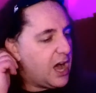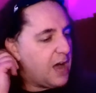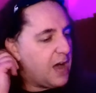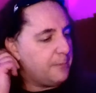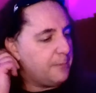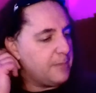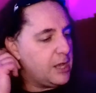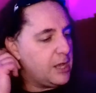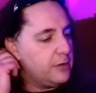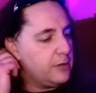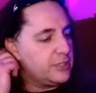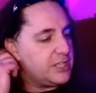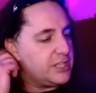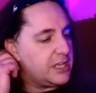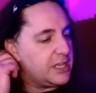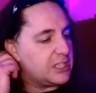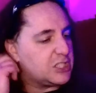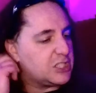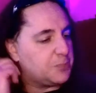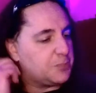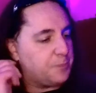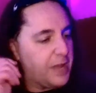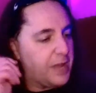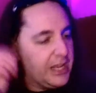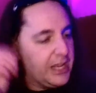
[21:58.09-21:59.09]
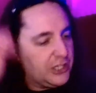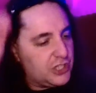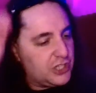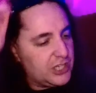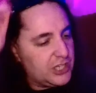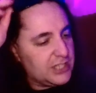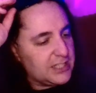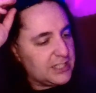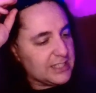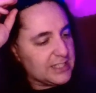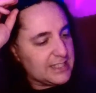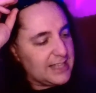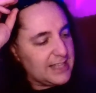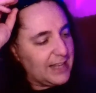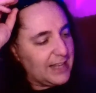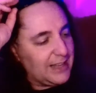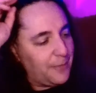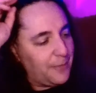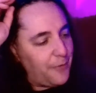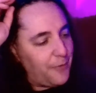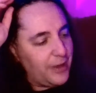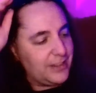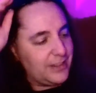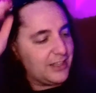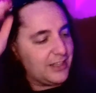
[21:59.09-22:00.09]
music, speeches to
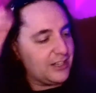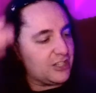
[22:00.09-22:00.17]
celebrate the